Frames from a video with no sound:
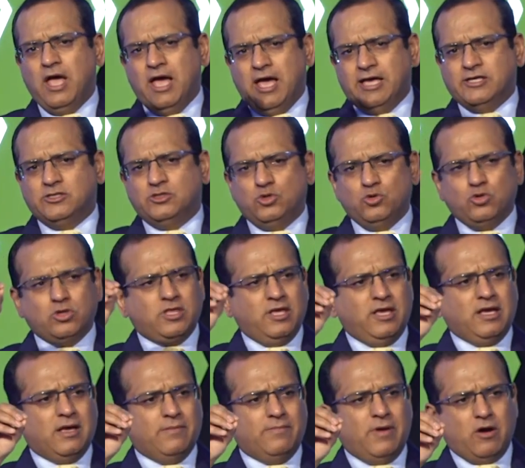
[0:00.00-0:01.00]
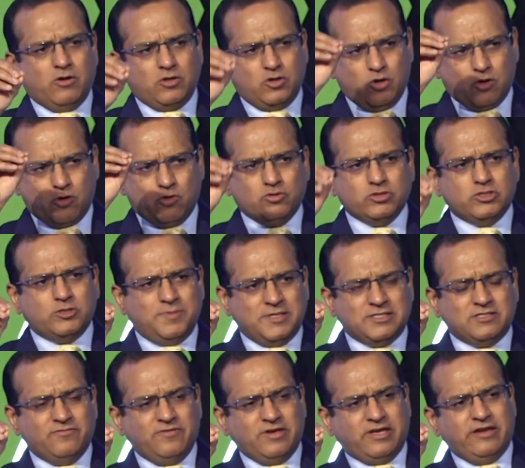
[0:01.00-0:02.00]
as you think about your own
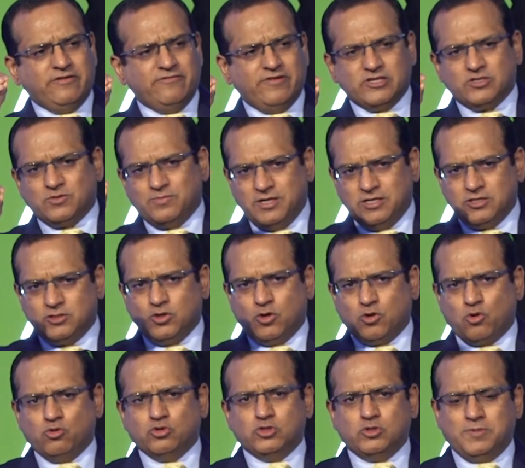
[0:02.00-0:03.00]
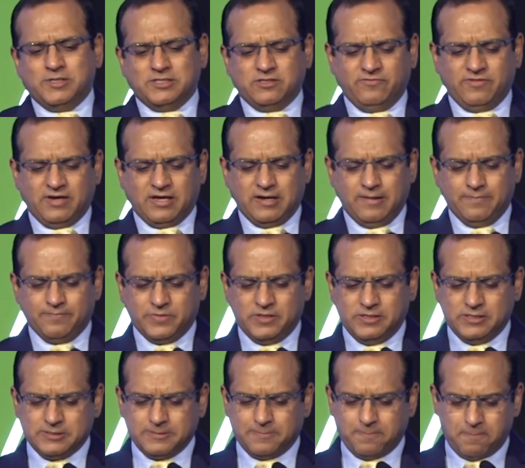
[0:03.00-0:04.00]
specific investments, your own specific companies.